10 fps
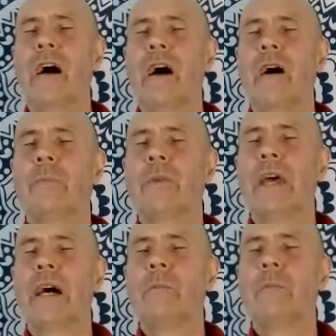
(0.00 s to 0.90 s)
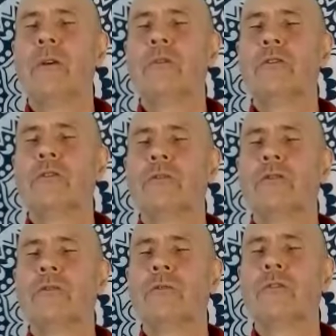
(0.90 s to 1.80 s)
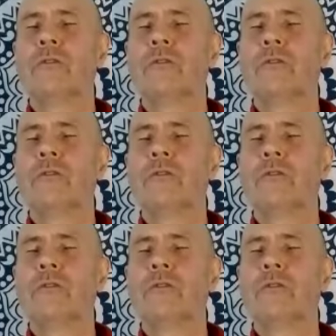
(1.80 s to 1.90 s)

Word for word: up-down motions of the